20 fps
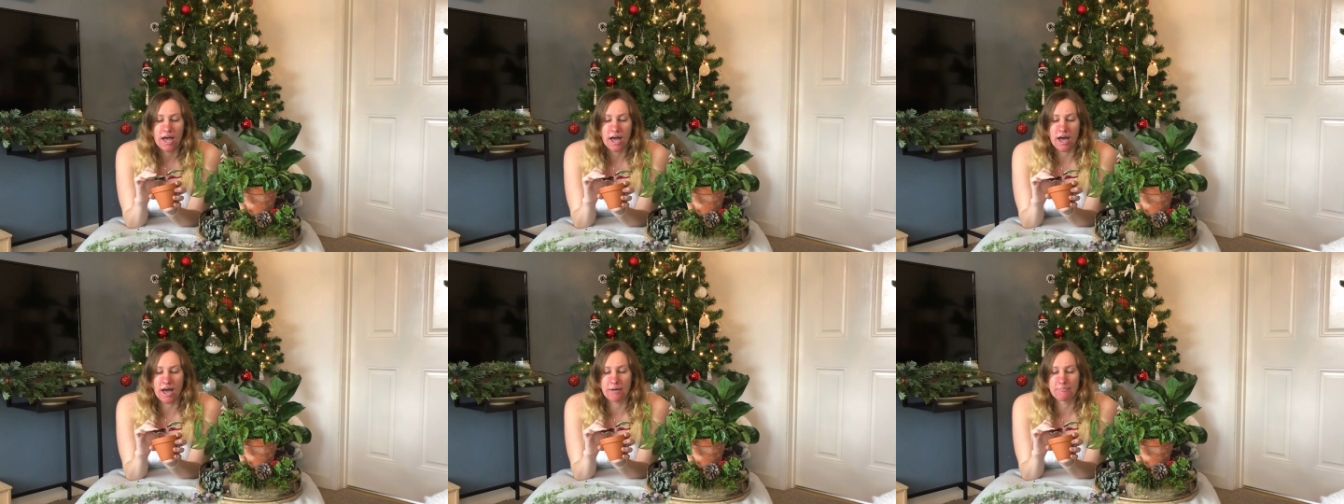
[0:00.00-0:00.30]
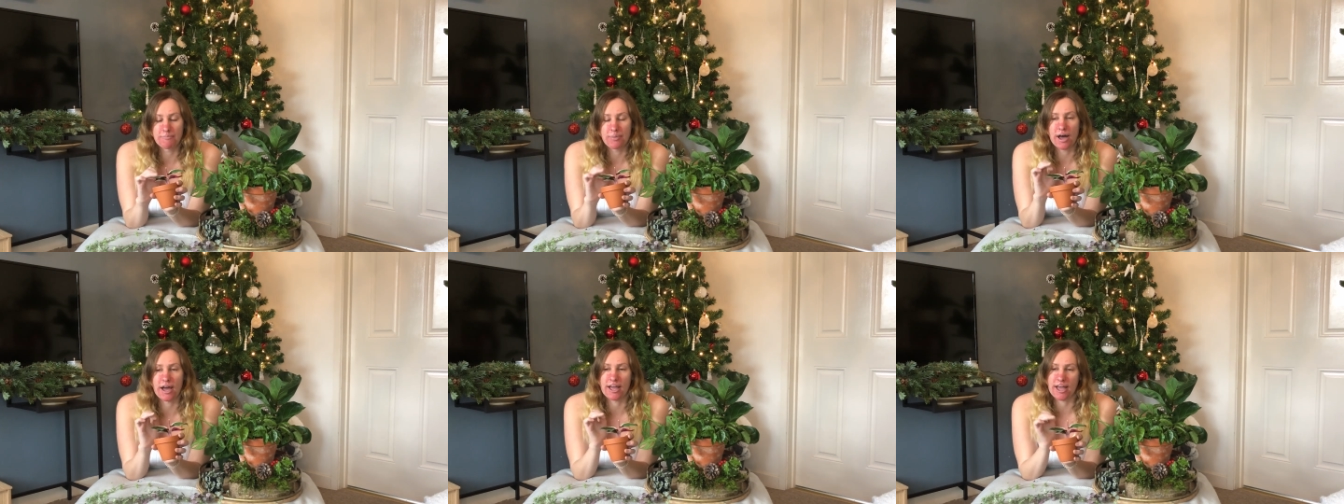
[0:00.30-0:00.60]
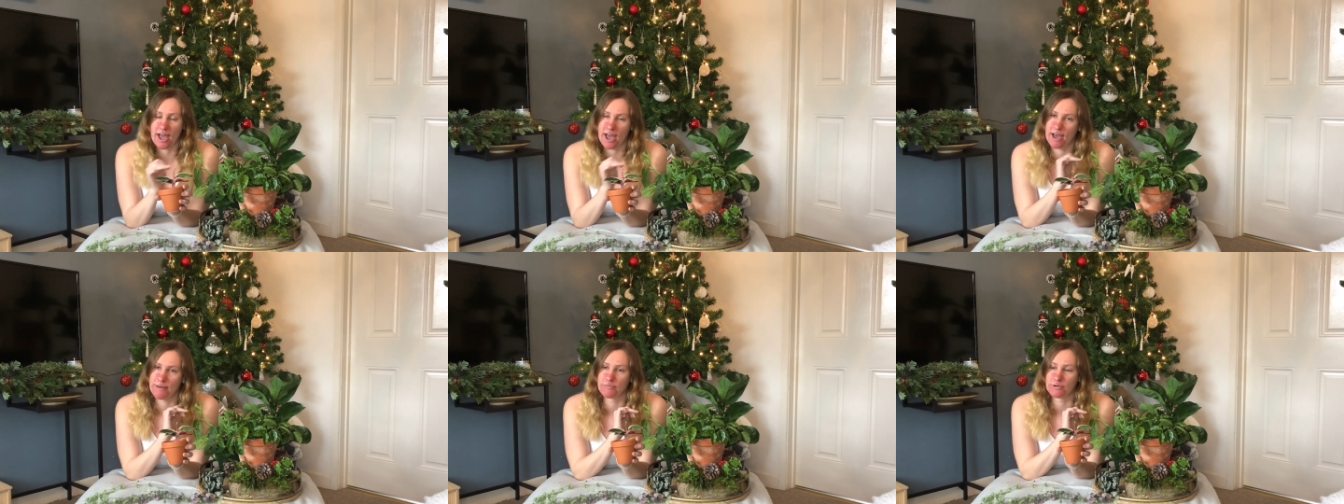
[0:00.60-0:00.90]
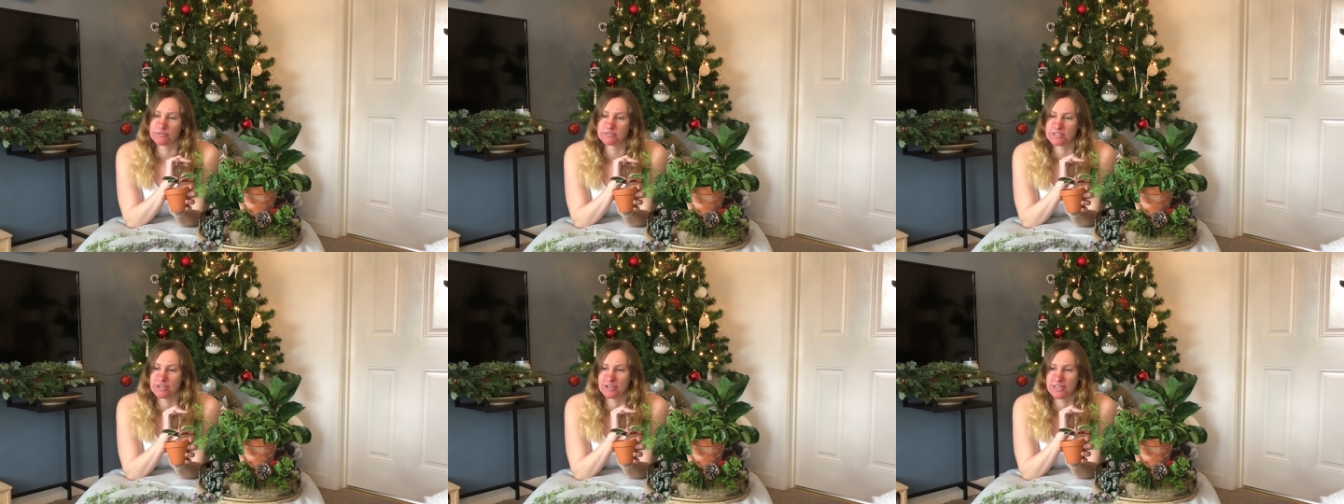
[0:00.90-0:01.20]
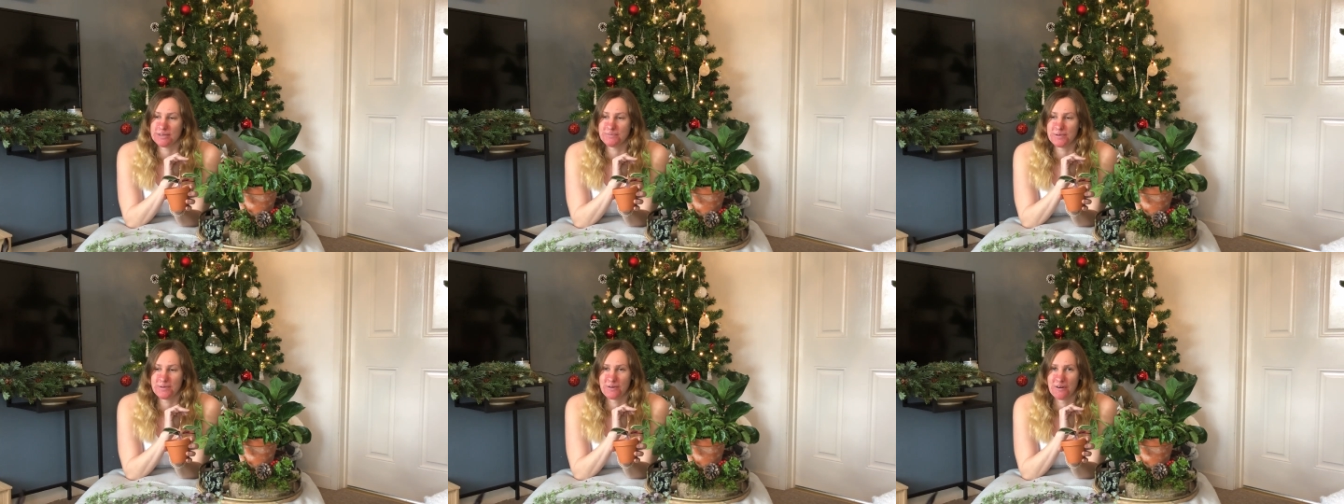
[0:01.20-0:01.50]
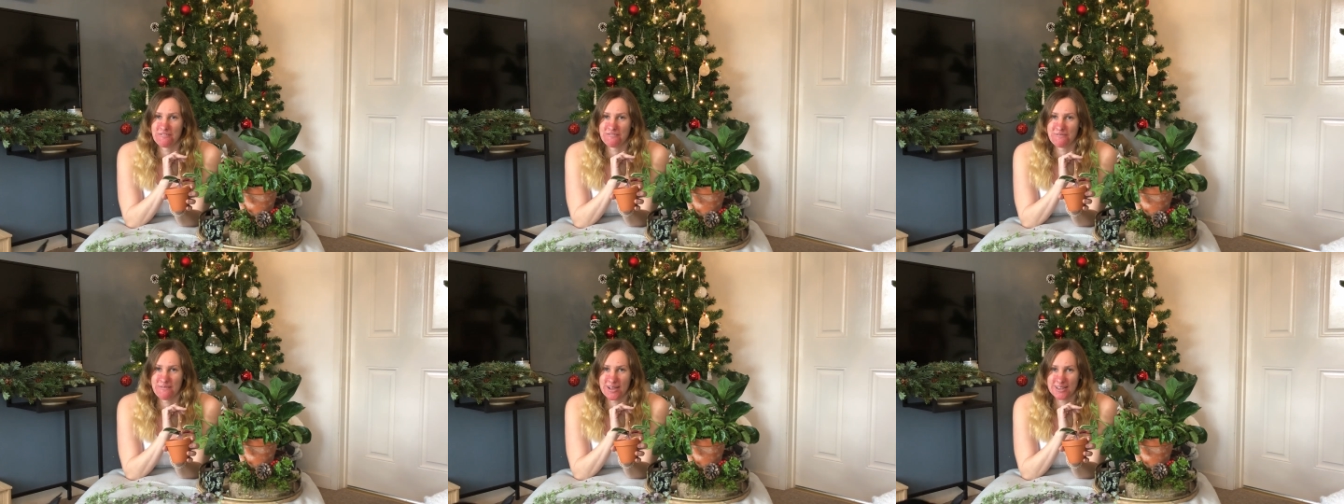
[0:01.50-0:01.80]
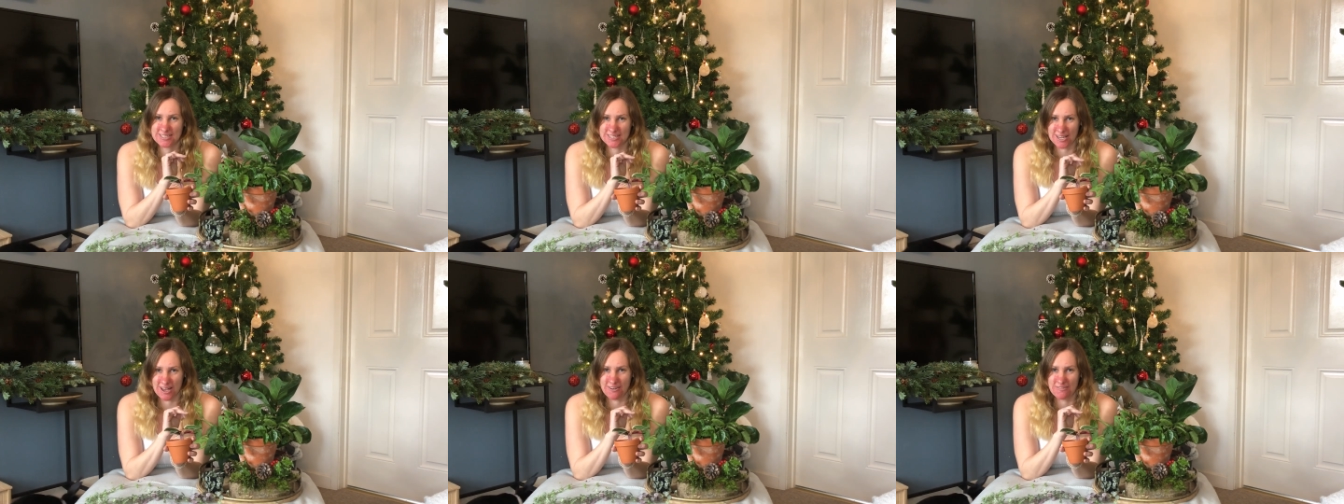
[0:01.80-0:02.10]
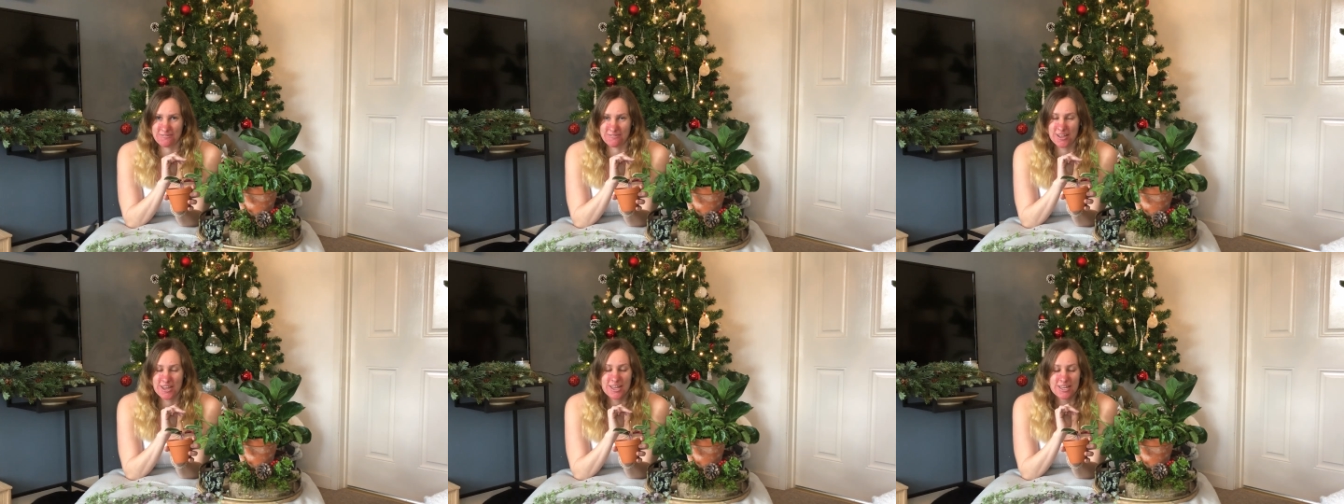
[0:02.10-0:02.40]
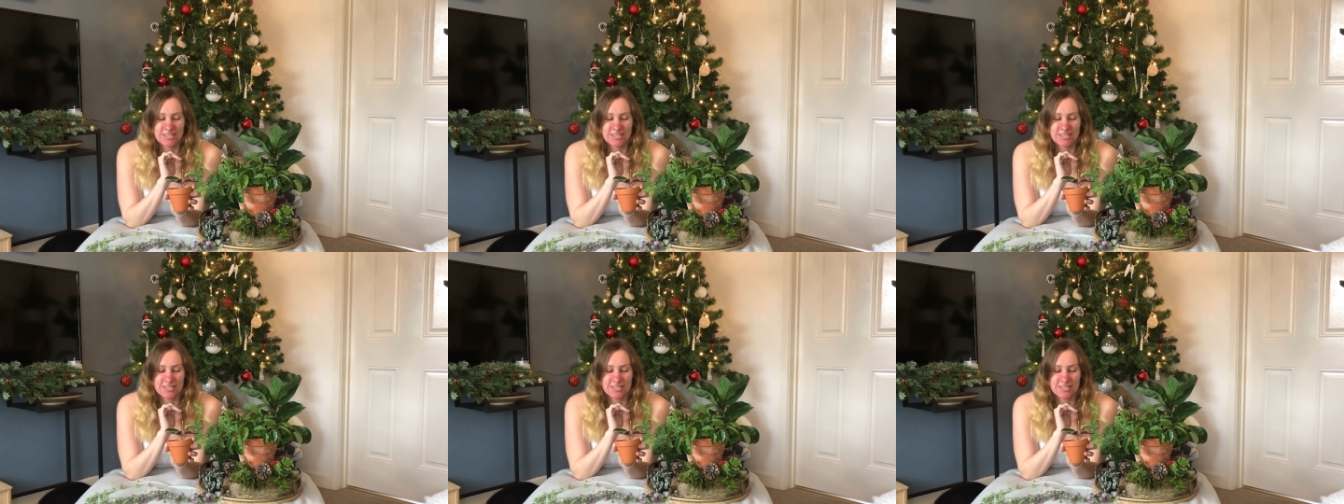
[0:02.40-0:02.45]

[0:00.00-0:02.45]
But I am also keeping one for myself.